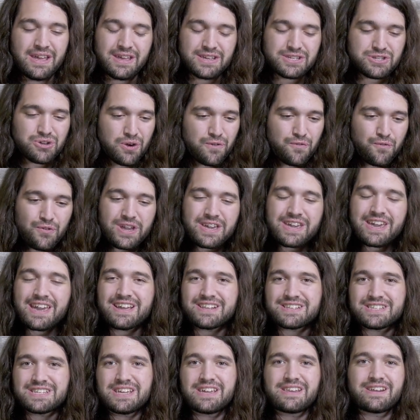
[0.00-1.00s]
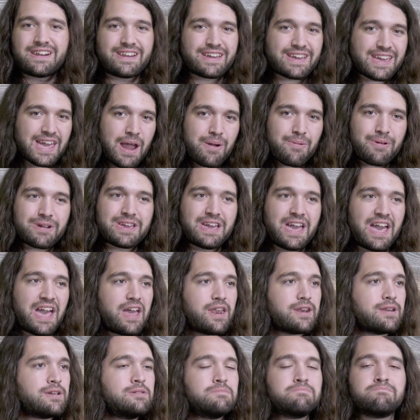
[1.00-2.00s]
So if we can't see it and a camera
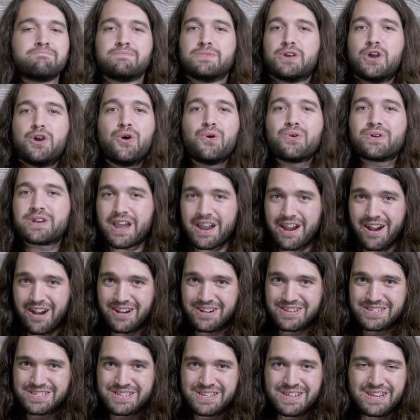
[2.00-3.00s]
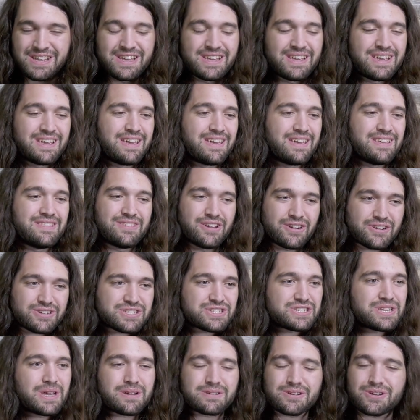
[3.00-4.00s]
can, who cares?
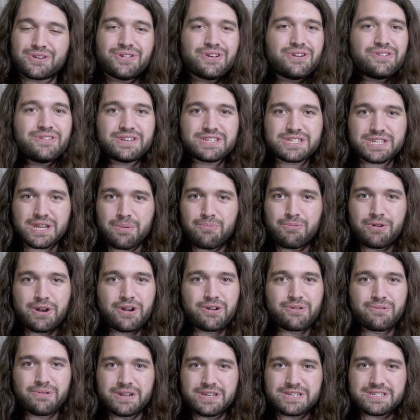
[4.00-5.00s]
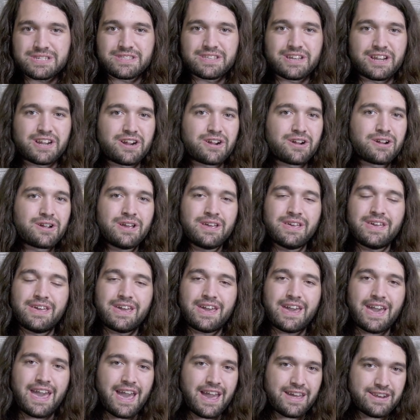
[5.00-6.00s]
There's clearly some weird reason there,
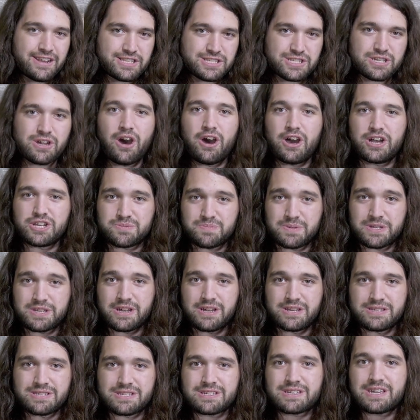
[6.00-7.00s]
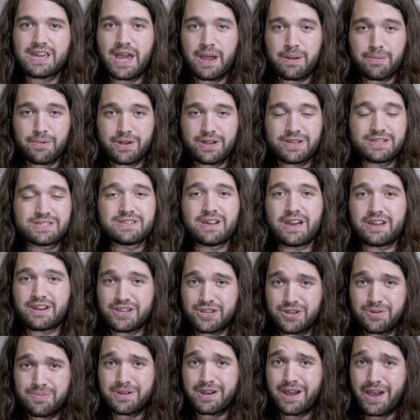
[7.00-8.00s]
and it's caused because the camera is not a
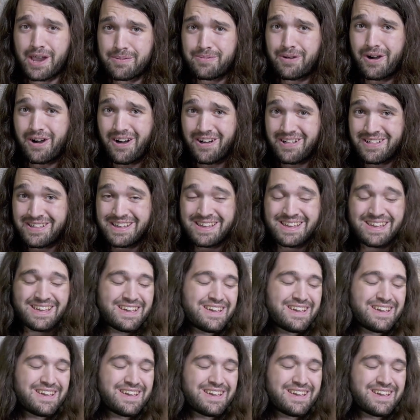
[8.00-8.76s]
human eyeball.